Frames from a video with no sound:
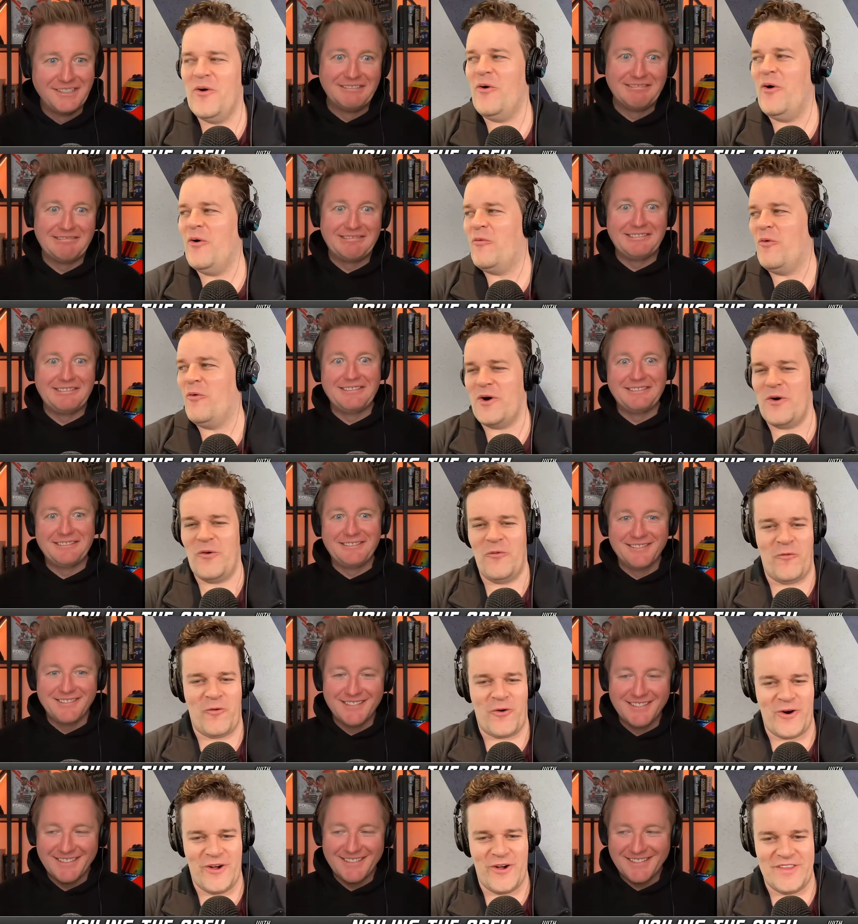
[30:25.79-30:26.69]
Speaker 1: what a
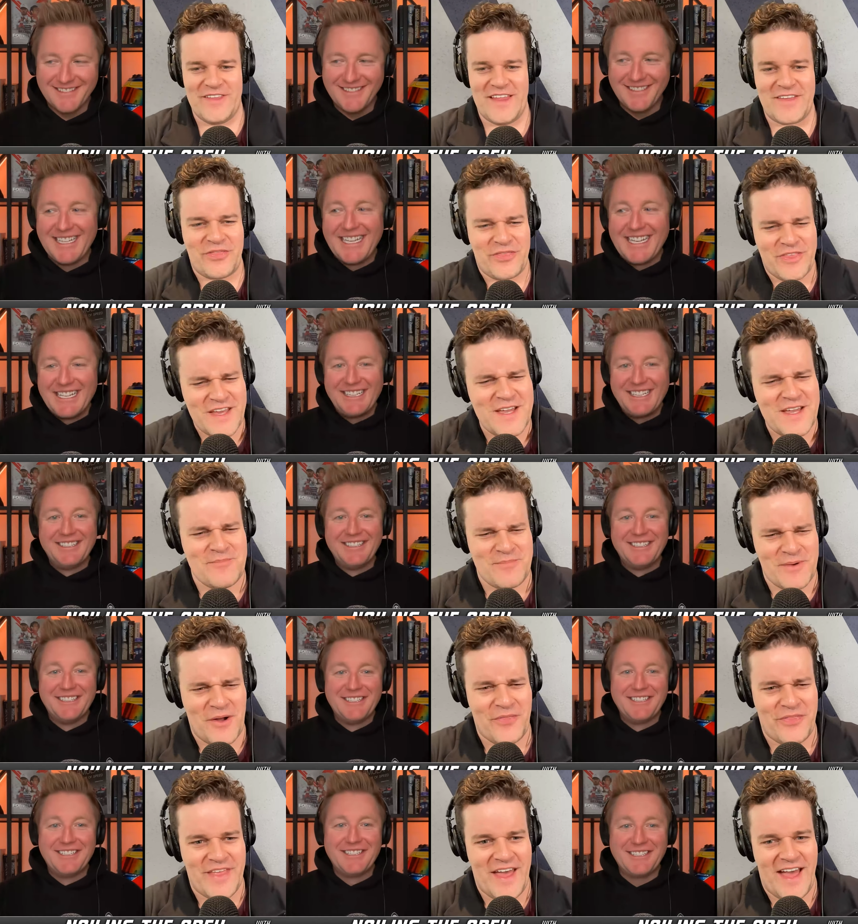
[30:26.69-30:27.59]
world like think
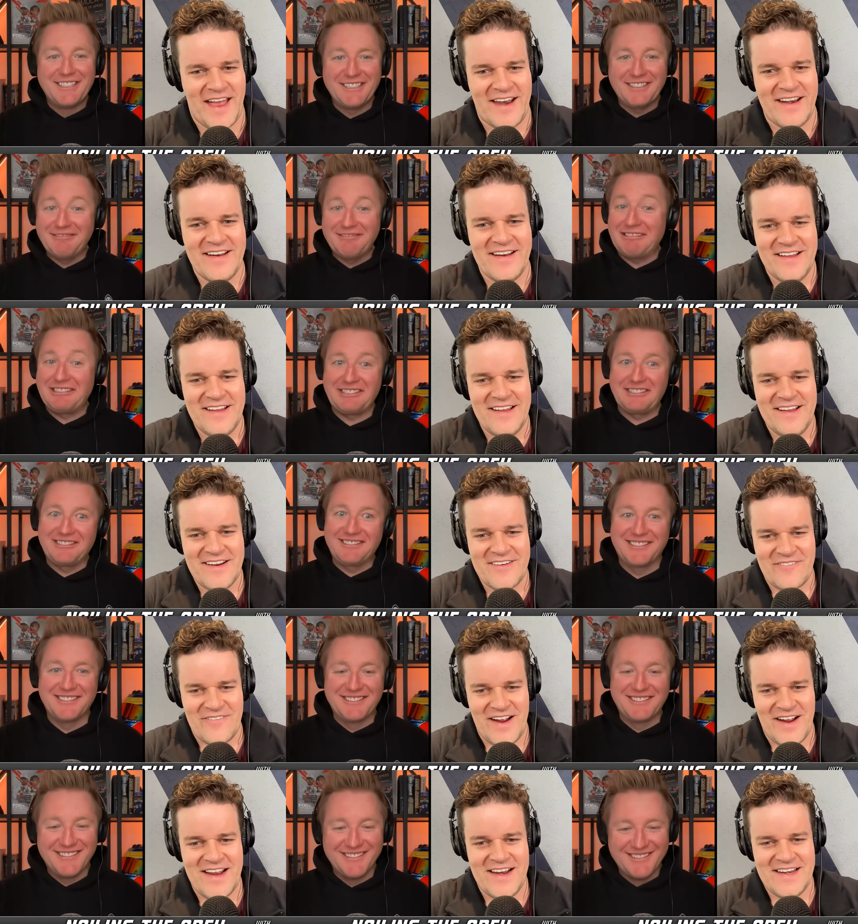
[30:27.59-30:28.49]
about that
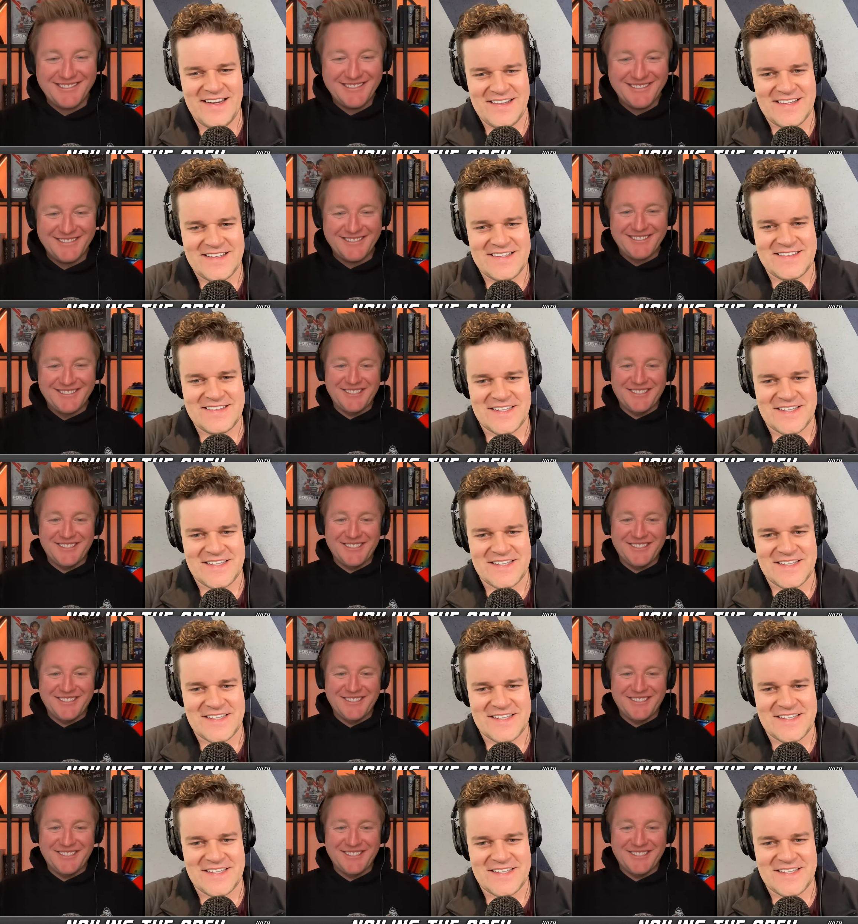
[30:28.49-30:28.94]
right that,